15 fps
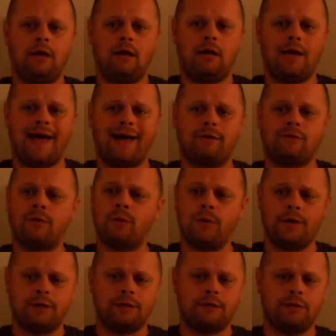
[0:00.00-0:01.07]
Ask
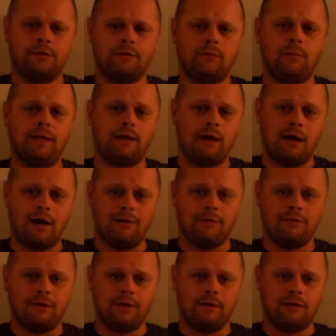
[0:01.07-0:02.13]
questions, be
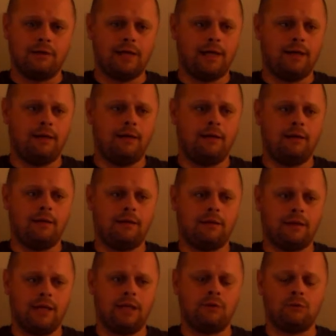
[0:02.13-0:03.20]
confident,
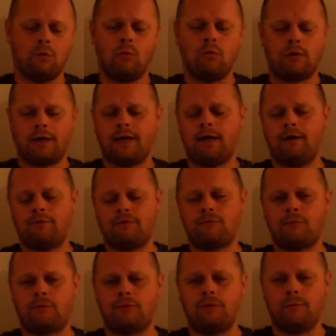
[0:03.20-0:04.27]
and things will work out
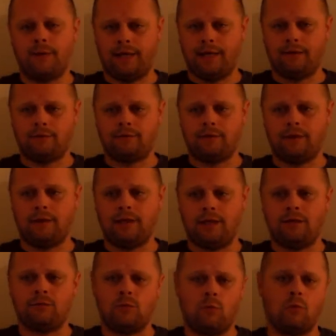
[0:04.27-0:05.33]
for the best, and
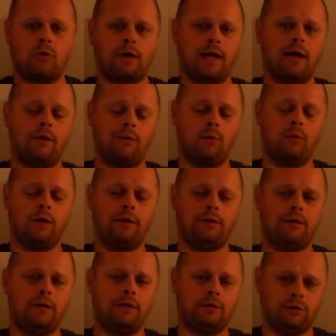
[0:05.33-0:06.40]
things will work out the way
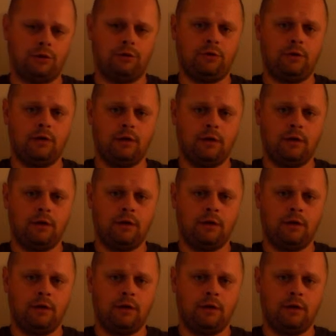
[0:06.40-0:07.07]
that they should.